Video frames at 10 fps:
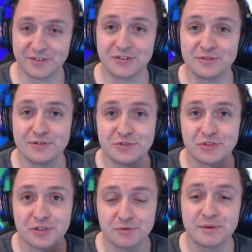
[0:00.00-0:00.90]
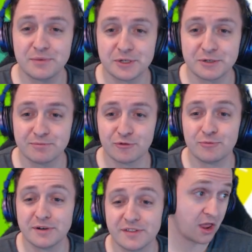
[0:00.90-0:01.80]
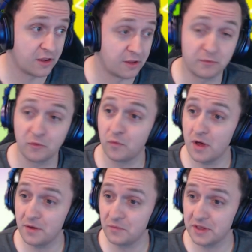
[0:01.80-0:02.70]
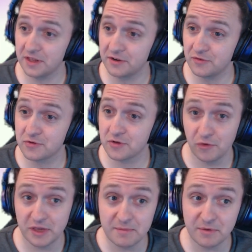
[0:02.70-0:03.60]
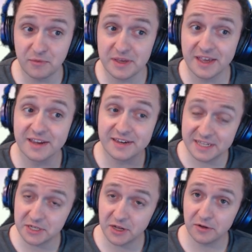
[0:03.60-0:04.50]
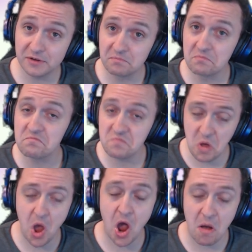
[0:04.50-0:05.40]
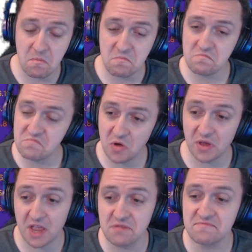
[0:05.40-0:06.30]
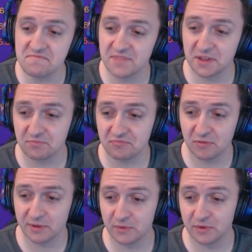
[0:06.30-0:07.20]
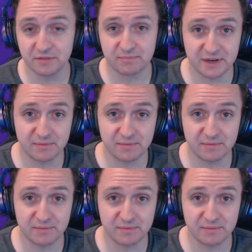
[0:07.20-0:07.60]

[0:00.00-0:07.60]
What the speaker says: when you lose 3-1 to Bournemouth. Number 1, we get a new goalkeeper. We get Nito. Okay. That's probably one of the better